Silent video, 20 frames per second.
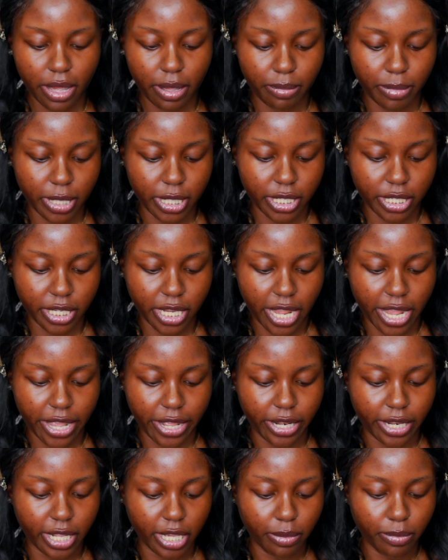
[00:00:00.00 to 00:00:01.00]
am in the
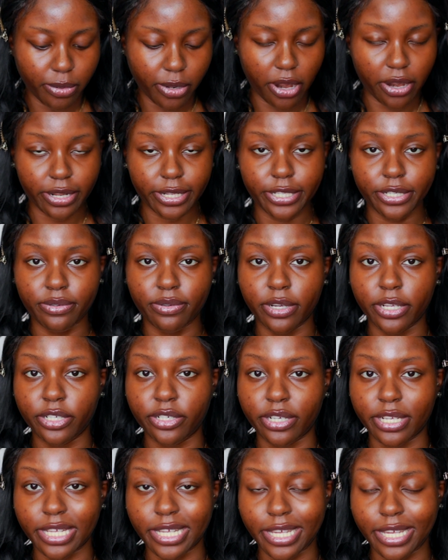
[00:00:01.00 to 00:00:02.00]
shade Deep Dark
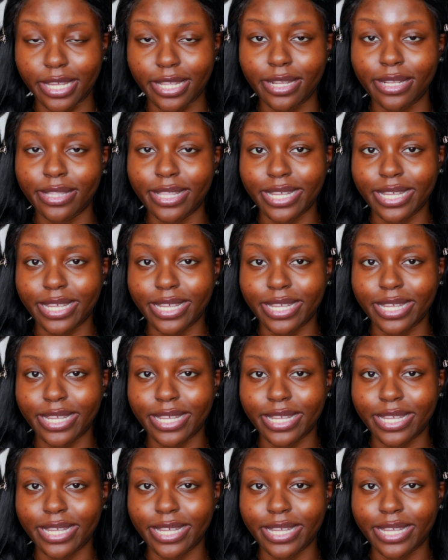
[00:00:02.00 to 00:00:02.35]
200N.